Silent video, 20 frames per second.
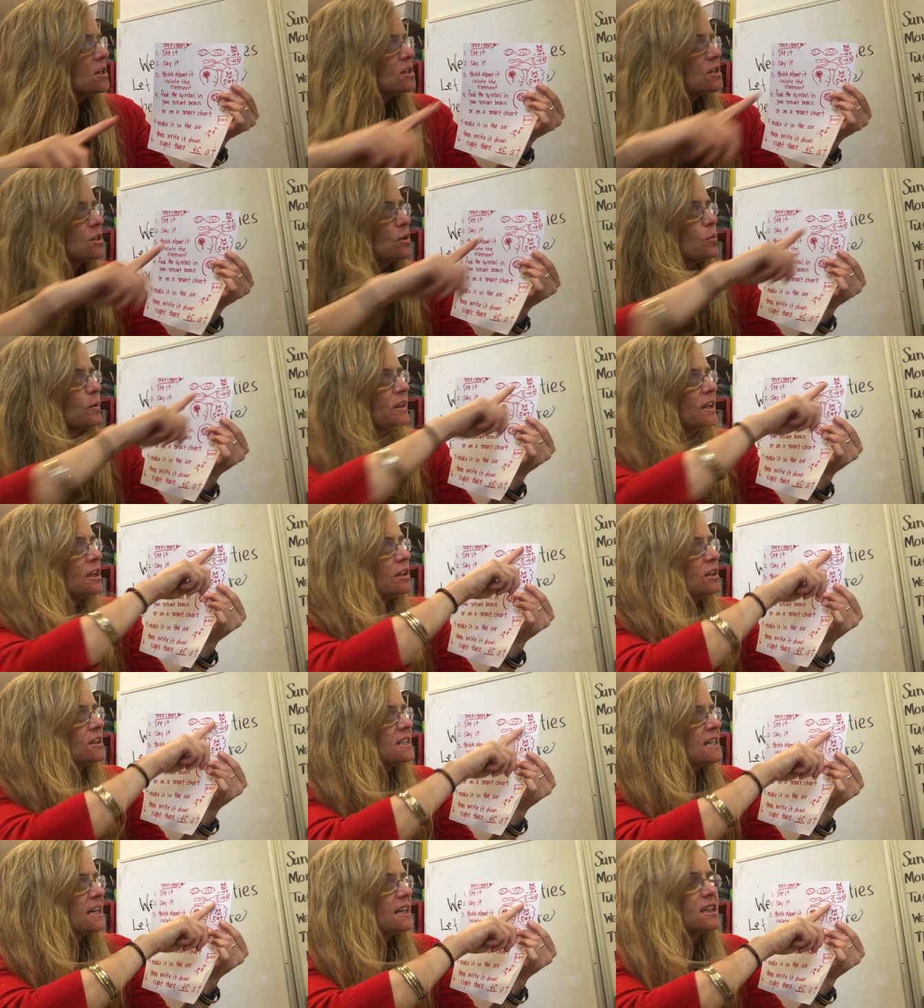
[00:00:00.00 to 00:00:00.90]
So when they
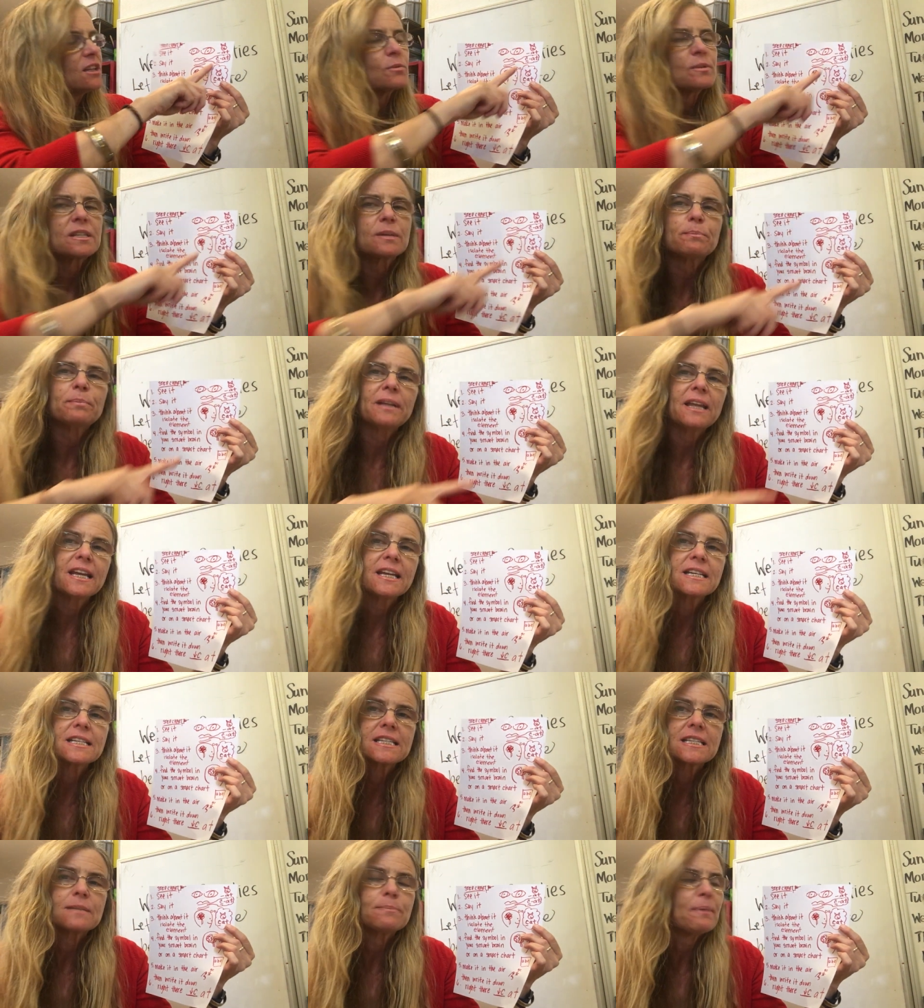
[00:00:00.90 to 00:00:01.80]
looked at it, there was a
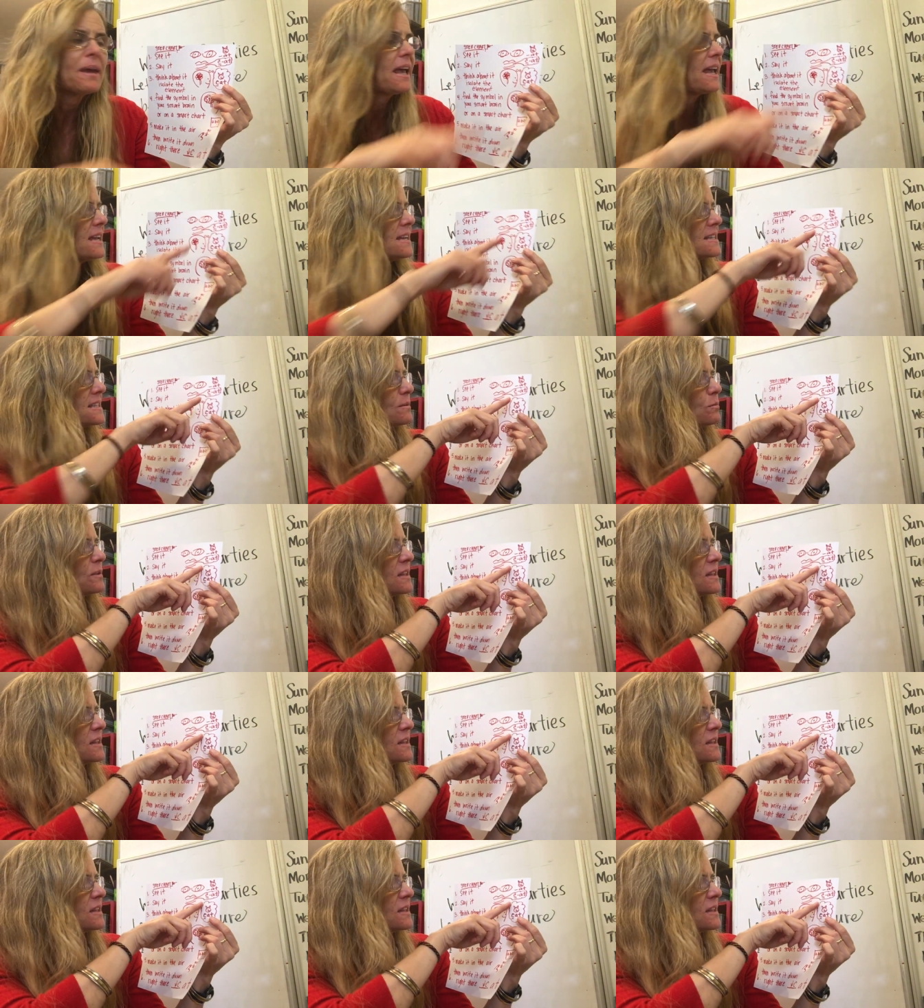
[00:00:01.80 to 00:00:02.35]
blank space.